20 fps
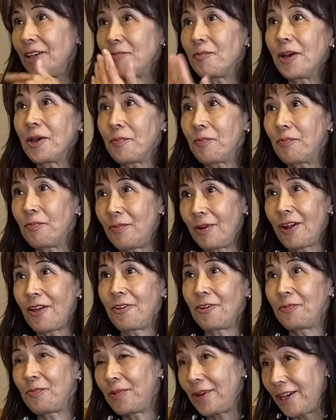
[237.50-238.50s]
and my
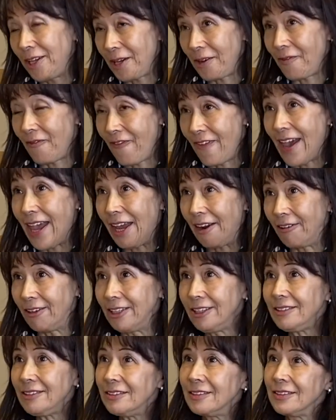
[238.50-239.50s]
brother played the
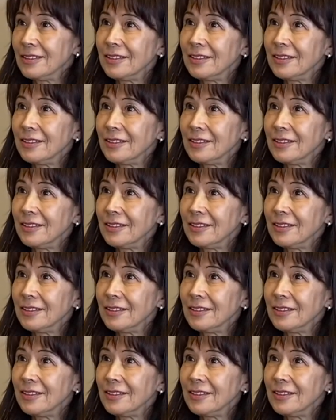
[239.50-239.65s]
violin.